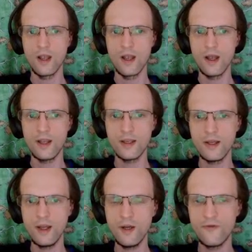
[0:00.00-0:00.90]
I
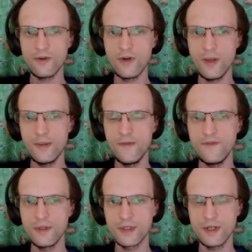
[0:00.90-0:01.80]
kind of forgot that the
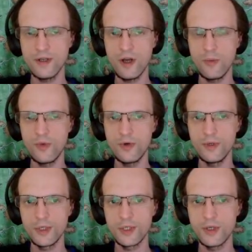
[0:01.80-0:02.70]
fields had not
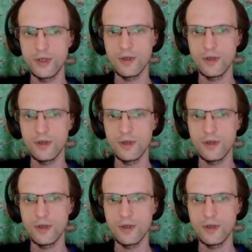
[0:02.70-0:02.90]
merged.